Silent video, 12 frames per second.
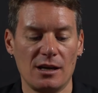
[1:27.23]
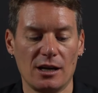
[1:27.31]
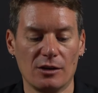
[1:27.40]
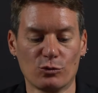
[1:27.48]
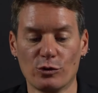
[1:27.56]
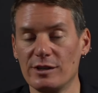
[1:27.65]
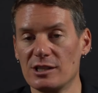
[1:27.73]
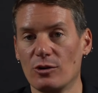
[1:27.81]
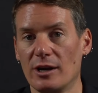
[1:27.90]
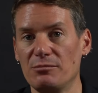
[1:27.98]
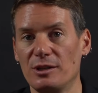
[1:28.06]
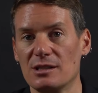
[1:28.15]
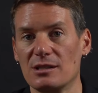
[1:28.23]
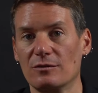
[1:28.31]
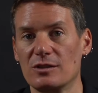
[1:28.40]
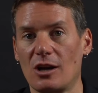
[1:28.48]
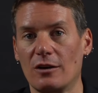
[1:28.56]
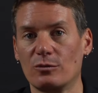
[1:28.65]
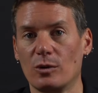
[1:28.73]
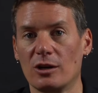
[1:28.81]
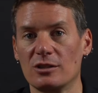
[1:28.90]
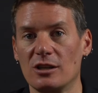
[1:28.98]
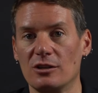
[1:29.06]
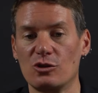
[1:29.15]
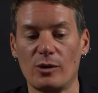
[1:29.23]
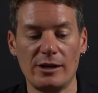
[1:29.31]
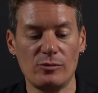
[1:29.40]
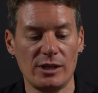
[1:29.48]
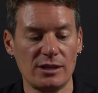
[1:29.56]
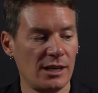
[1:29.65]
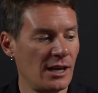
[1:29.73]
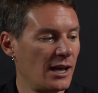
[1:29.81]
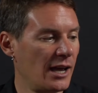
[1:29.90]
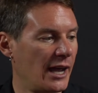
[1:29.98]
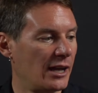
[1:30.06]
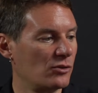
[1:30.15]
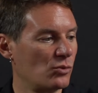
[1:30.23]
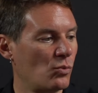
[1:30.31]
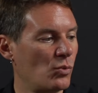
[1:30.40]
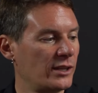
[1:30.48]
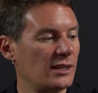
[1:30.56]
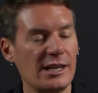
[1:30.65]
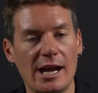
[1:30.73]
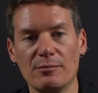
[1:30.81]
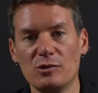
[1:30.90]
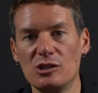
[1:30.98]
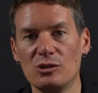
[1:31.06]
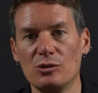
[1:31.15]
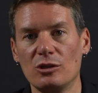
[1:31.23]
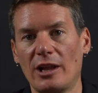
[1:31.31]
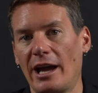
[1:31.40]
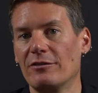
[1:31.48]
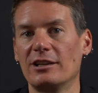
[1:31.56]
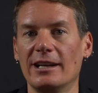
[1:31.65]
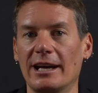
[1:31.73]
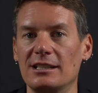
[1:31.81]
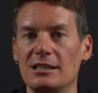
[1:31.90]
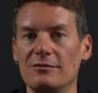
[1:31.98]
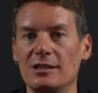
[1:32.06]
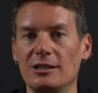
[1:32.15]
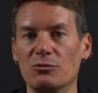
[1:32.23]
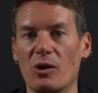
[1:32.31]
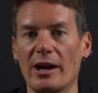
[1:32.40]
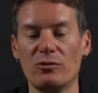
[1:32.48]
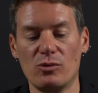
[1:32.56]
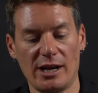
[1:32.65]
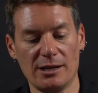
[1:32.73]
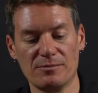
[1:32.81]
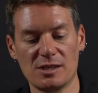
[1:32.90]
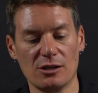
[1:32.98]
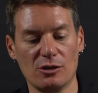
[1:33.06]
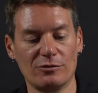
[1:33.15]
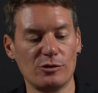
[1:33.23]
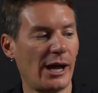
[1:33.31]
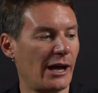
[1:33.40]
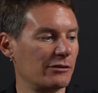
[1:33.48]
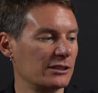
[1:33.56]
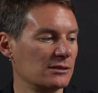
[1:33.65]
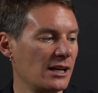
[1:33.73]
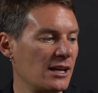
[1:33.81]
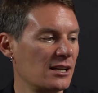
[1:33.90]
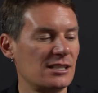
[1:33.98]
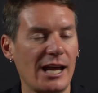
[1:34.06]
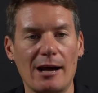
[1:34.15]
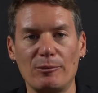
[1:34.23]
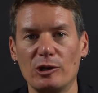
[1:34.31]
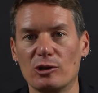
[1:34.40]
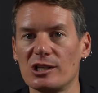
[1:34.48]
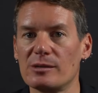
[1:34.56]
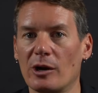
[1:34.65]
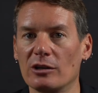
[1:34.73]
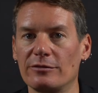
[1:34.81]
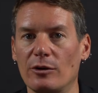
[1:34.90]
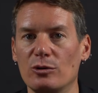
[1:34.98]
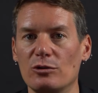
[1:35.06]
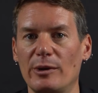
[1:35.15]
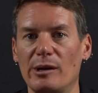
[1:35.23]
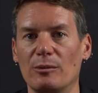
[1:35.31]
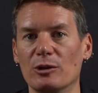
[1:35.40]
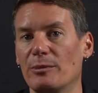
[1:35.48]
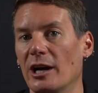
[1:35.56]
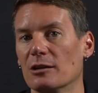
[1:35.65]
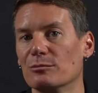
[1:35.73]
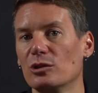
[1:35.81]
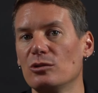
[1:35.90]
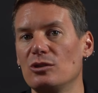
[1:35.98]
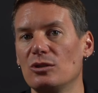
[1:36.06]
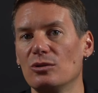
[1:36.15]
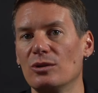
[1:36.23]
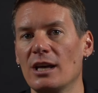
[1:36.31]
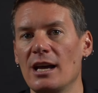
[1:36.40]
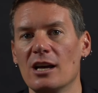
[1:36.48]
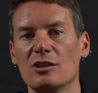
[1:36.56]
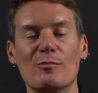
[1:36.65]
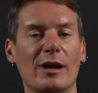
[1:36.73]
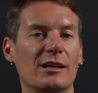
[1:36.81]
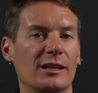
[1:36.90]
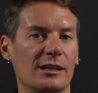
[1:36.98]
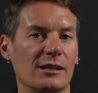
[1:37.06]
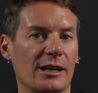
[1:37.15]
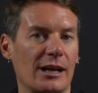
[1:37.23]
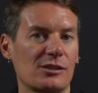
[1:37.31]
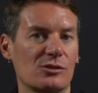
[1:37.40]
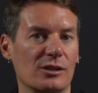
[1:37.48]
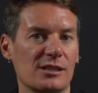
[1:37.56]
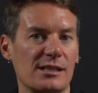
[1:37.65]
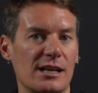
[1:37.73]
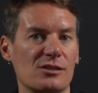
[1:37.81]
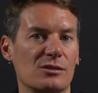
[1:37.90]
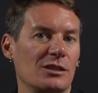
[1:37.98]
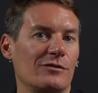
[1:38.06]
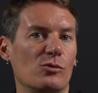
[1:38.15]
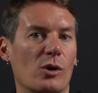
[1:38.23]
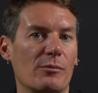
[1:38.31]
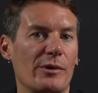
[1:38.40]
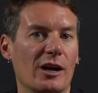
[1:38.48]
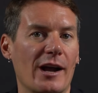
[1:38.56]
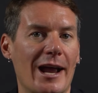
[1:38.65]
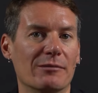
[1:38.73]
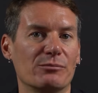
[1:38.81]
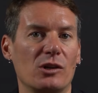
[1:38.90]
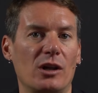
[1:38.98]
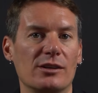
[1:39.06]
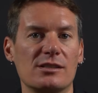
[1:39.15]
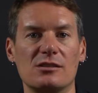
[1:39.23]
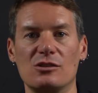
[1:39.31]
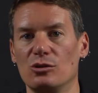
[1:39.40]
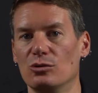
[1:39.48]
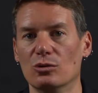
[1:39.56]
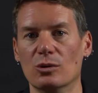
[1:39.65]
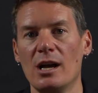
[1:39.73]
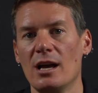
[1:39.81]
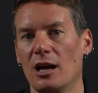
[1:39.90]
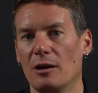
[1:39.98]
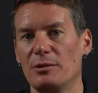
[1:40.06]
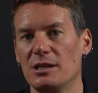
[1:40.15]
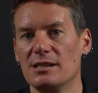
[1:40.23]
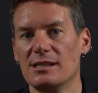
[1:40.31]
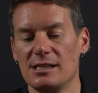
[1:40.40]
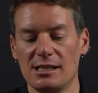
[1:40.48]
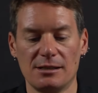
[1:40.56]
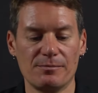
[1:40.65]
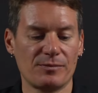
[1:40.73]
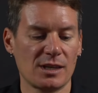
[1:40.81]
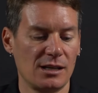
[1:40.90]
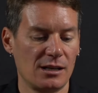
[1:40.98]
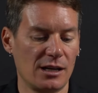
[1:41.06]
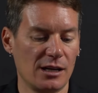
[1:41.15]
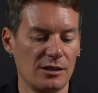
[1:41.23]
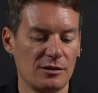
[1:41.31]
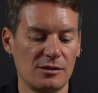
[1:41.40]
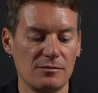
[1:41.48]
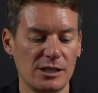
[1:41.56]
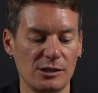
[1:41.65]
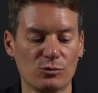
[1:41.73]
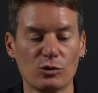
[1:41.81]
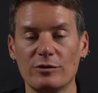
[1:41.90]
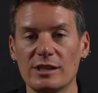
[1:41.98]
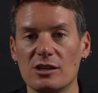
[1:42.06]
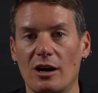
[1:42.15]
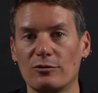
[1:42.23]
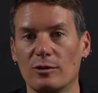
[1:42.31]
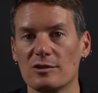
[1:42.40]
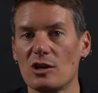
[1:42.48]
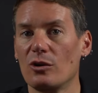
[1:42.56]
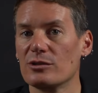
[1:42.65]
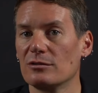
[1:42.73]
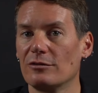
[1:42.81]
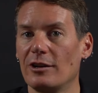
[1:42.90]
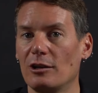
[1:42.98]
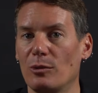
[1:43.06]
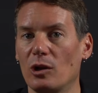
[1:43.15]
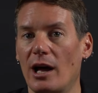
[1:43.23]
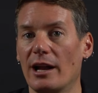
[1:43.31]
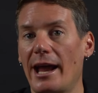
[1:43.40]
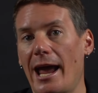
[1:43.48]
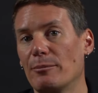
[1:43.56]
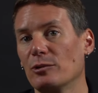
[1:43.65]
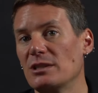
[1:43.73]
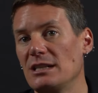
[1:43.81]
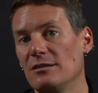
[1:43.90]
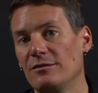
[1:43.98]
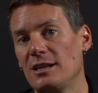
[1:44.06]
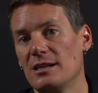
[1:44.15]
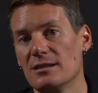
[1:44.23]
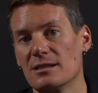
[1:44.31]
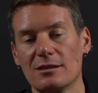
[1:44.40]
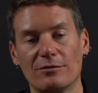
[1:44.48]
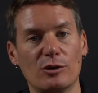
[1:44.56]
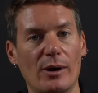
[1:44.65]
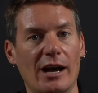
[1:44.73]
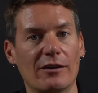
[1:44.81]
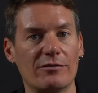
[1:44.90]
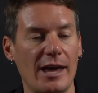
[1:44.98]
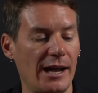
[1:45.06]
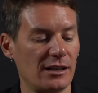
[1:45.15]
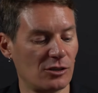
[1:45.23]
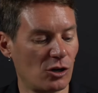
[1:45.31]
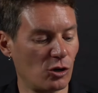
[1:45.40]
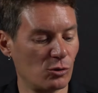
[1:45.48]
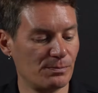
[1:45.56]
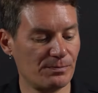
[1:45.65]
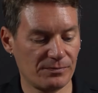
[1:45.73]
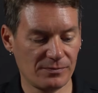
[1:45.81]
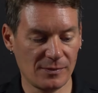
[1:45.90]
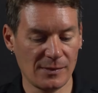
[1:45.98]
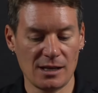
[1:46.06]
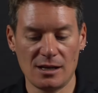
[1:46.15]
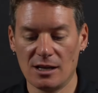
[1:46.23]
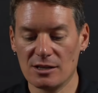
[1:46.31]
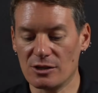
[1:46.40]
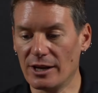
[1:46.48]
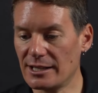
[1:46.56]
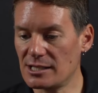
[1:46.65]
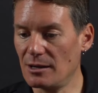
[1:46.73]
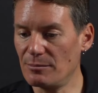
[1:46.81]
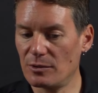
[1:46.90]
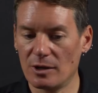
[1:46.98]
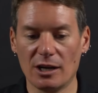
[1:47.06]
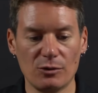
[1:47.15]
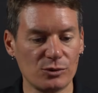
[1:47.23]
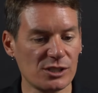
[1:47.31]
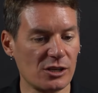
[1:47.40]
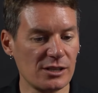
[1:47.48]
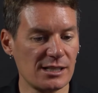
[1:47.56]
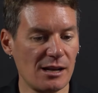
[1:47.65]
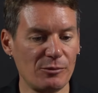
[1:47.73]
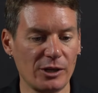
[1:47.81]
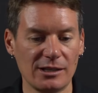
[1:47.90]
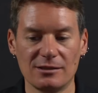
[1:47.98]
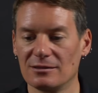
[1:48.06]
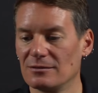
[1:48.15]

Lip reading: Ruvi's a great piece of software to train with, and with the M2 you'll have connectivity right away. So if you have a tablet or smartphone, you'll be able to pair Bluetooth. You may need an extra accessory if you want to pair ANT Plus to a PC. The Ruvi software is also available on Apple TVs if you have that in your home. So next up, we'll start assembling.